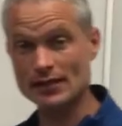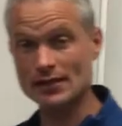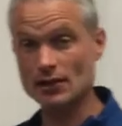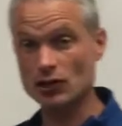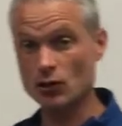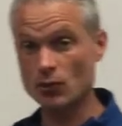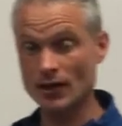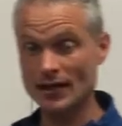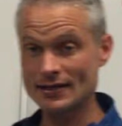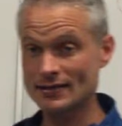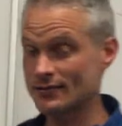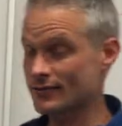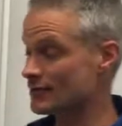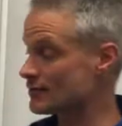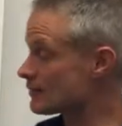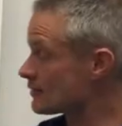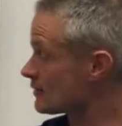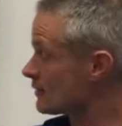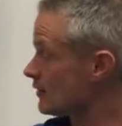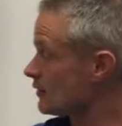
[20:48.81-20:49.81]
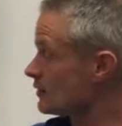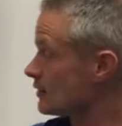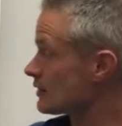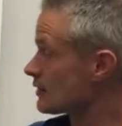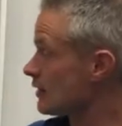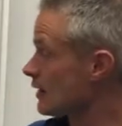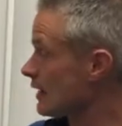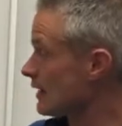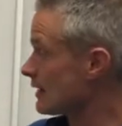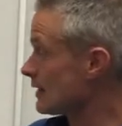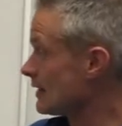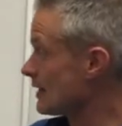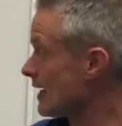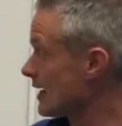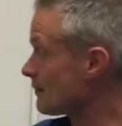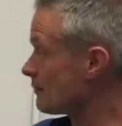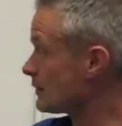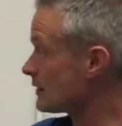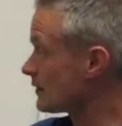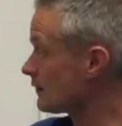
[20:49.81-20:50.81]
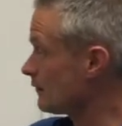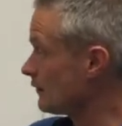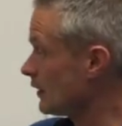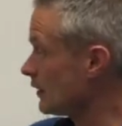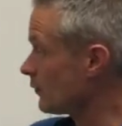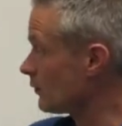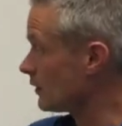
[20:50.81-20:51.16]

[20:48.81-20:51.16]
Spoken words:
the equator is. So just like in the atmosphere,